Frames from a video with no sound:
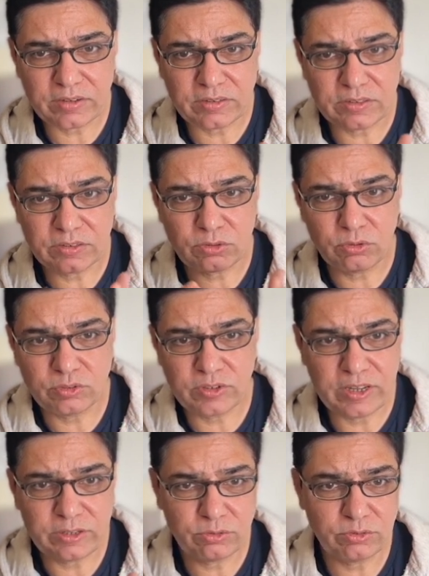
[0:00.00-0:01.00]
is
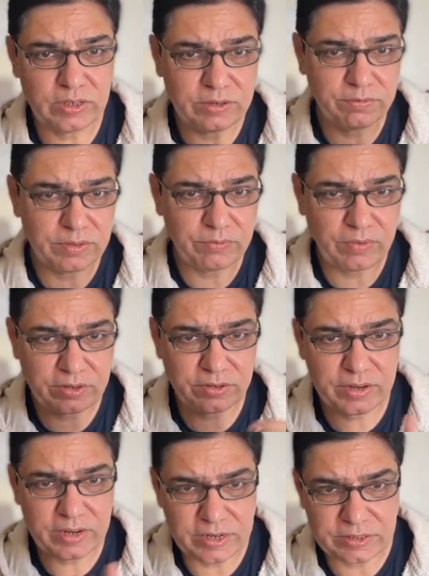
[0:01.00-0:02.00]
closely associated with factor
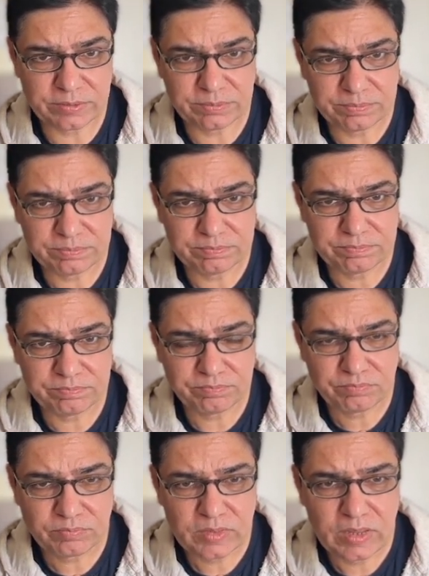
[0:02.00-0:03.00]
8.
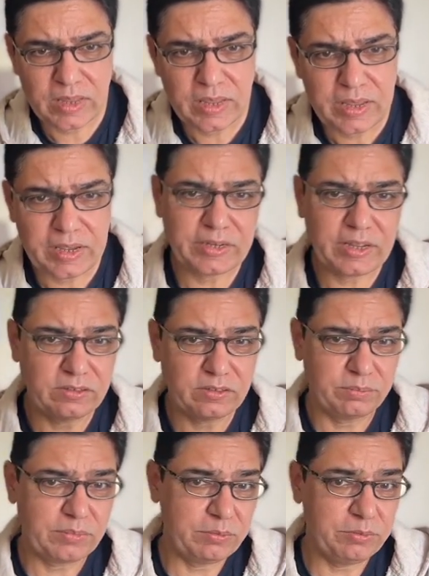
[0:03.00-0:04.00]
It can
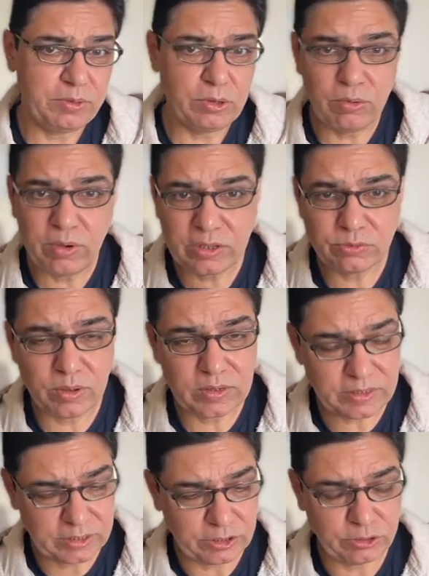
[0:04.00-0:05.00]
sometimes be low as well,
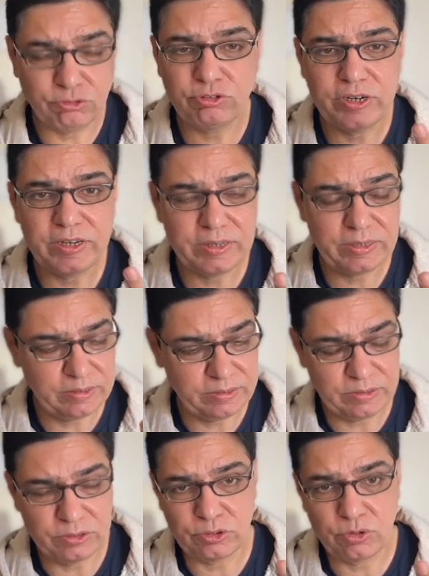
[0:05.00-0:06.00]
and it usually
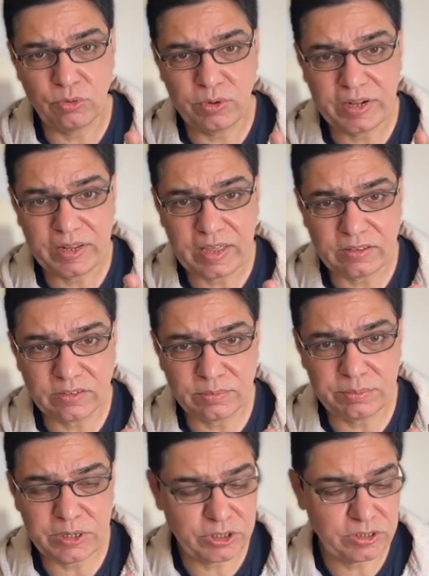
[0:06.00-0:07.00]
is low in cancer
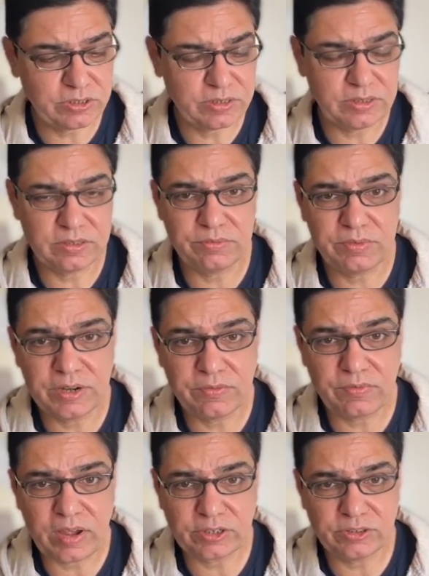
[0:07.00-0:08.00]
patients, in severe
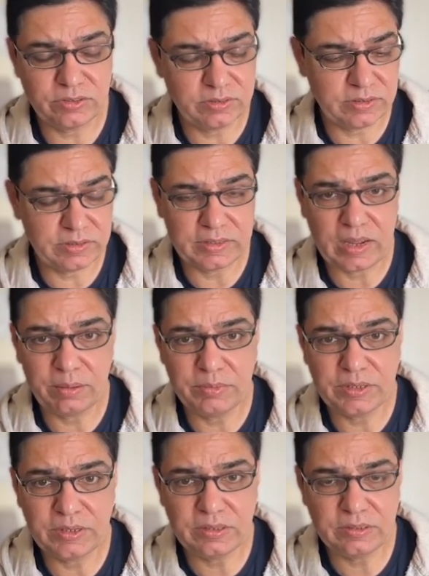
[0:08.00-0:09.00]
infections, in
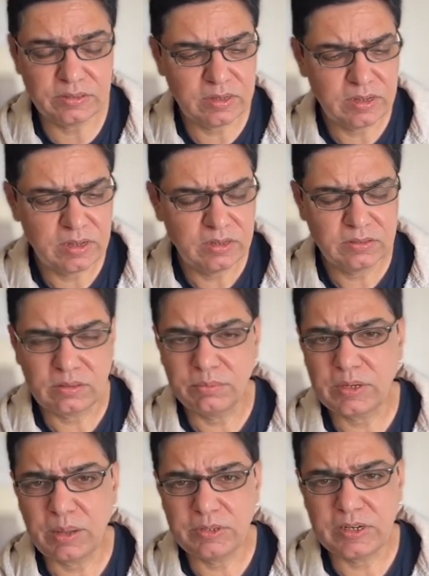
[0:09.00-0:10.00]
diabetes,
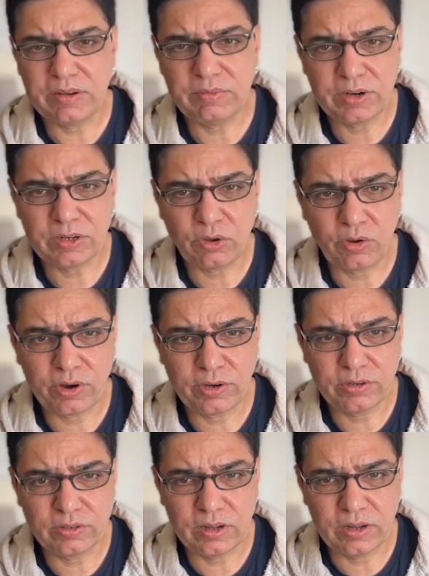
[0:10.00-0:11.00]
sometimes in liver and
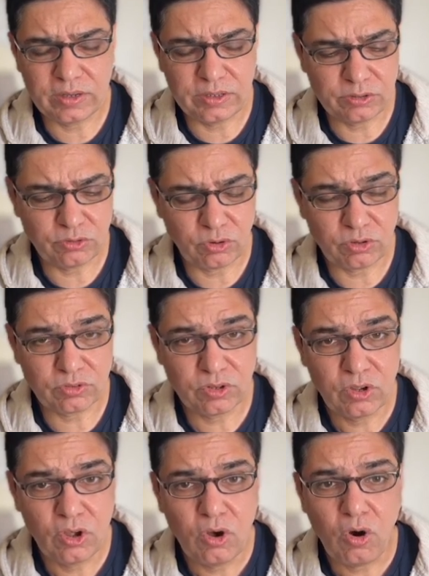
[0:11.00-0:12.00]
thyroid disorders,
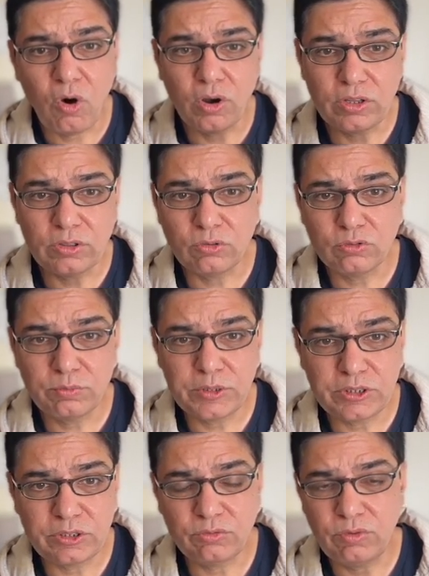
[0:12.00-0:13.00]
or in those
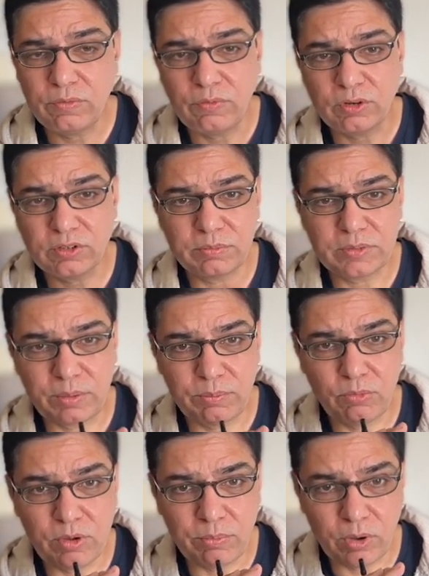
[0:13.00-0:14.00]
patients who have got some
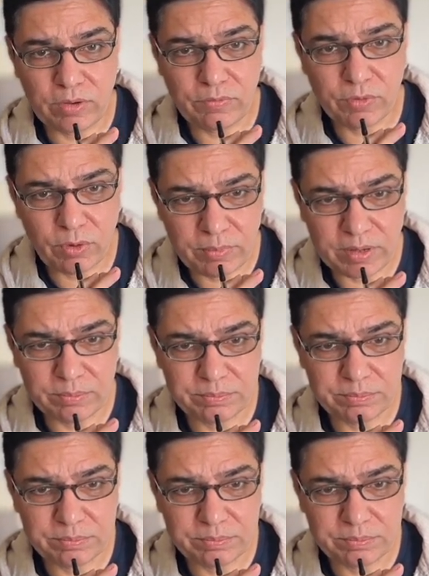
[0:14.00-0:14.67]
thromboembolic phenomena.